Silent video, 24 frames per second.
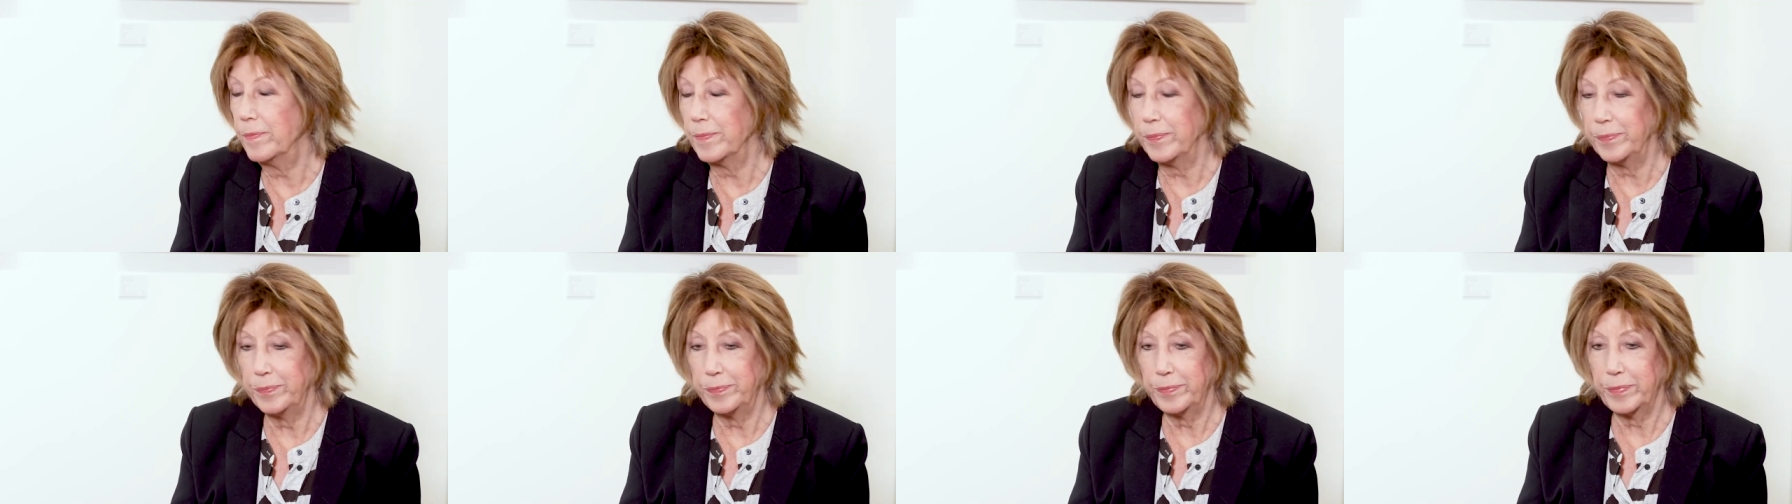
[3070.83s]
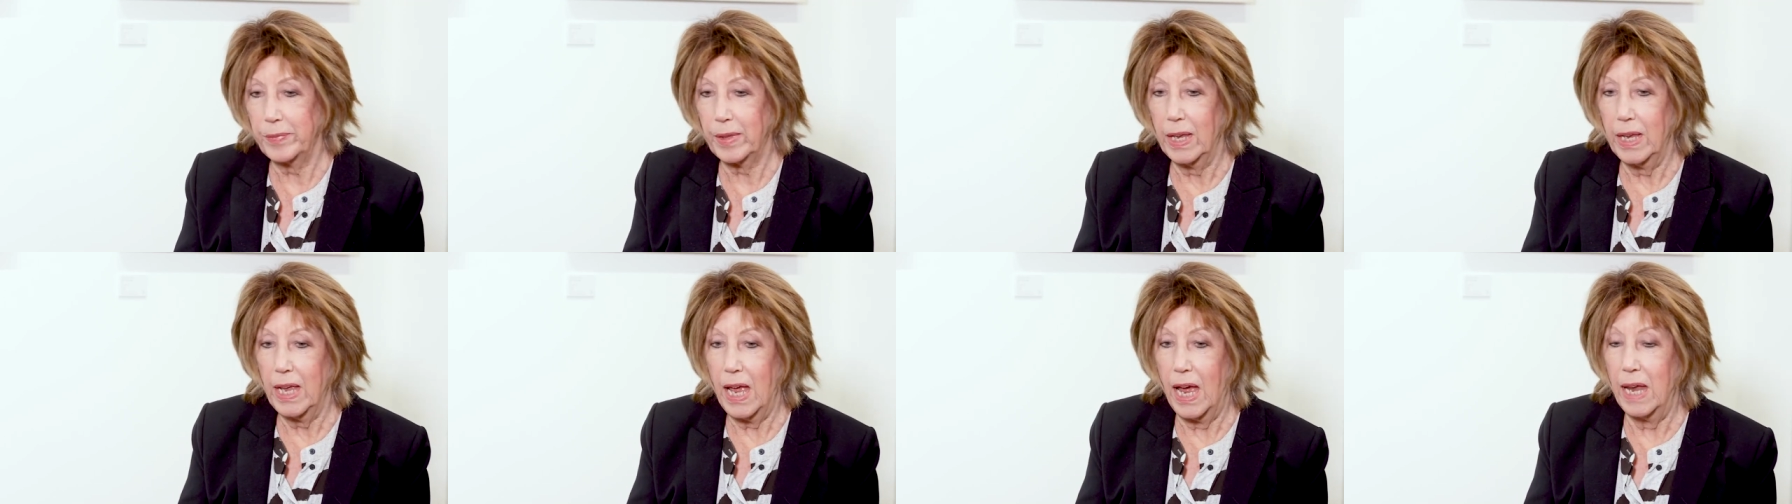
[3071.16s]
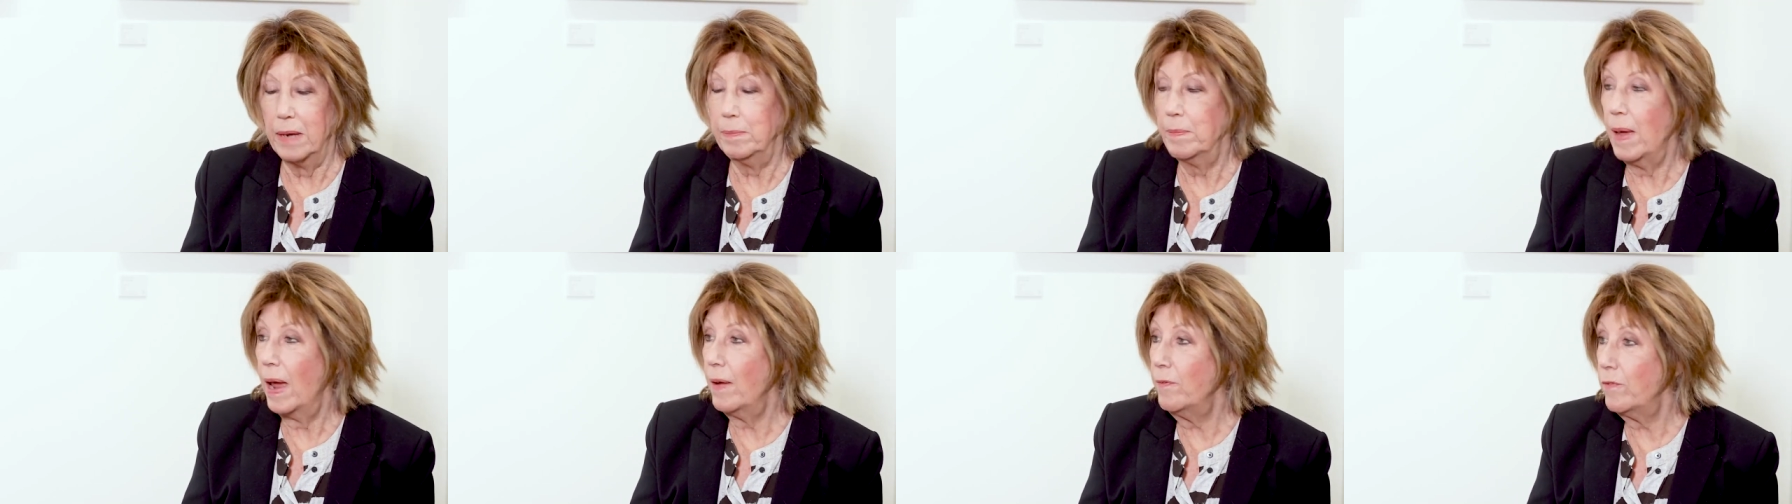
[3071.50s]
Mm-hmm.
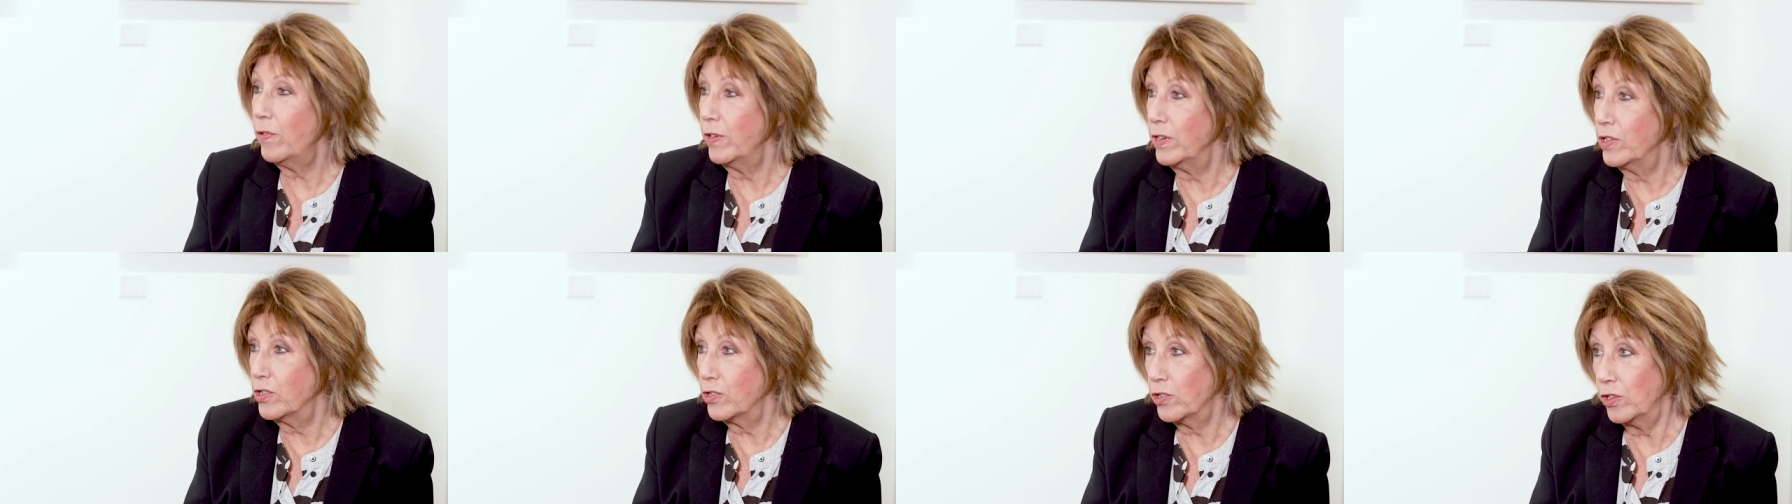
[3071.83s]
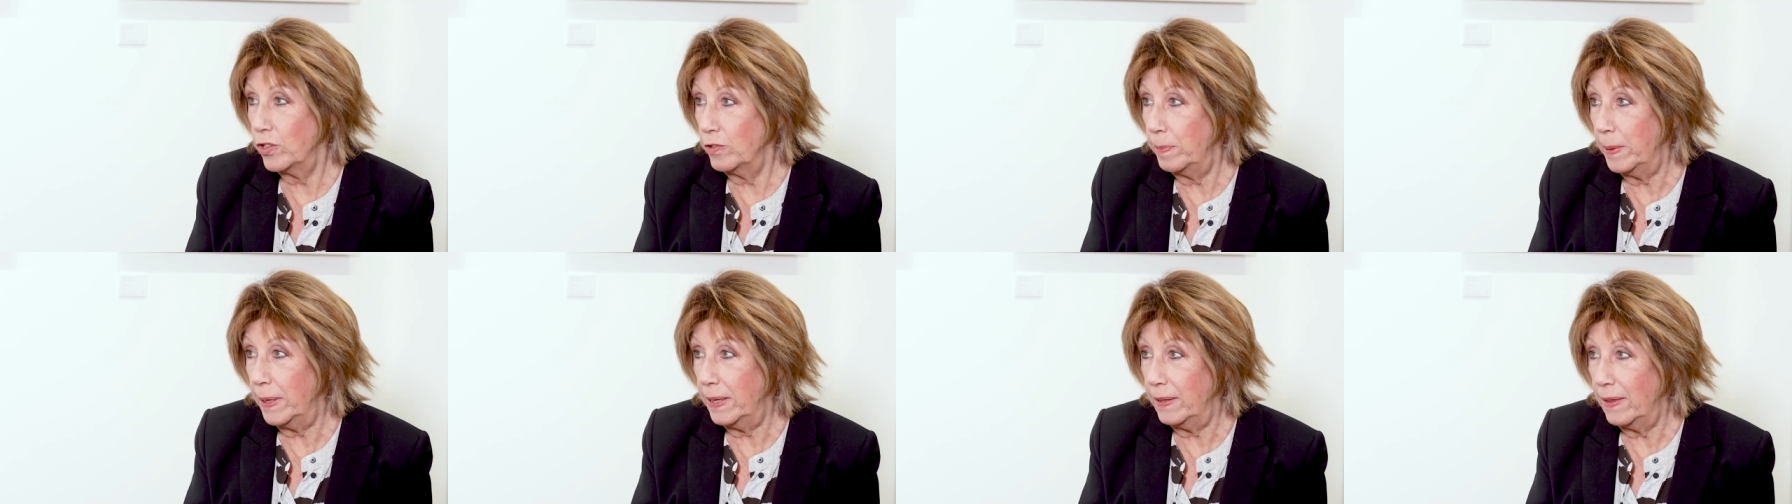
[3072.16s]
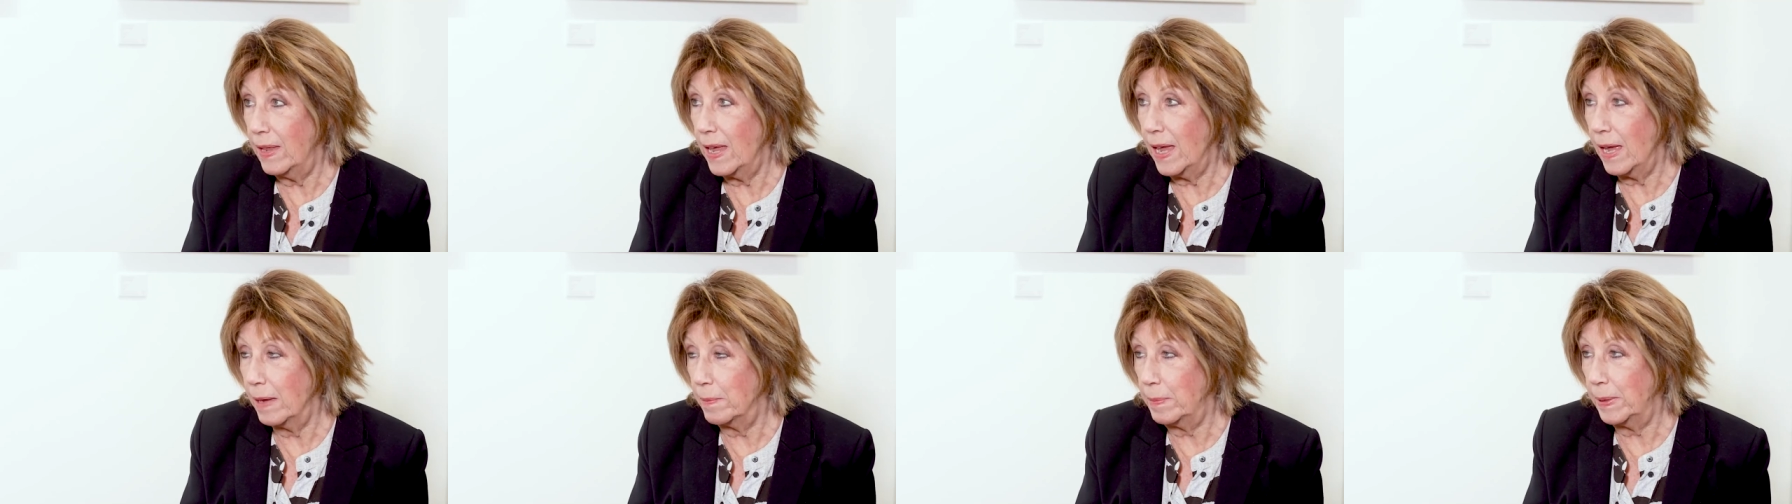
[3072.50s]
And Manfred should have
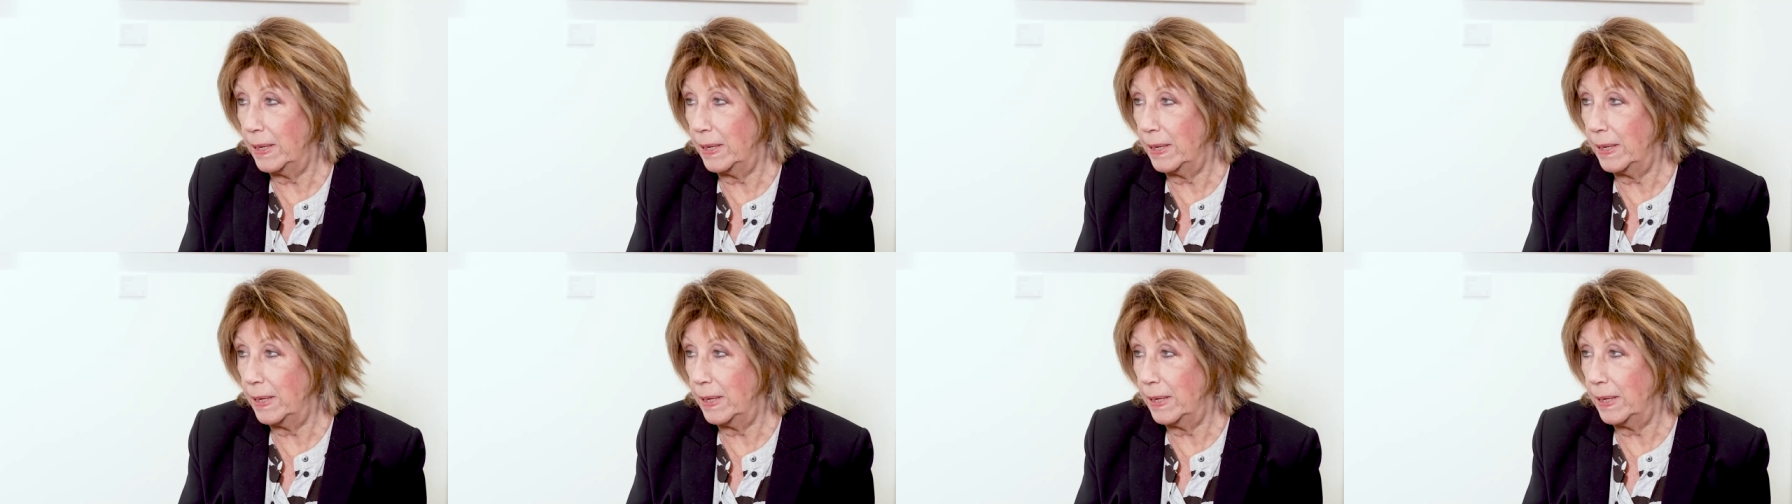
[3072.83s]
been there,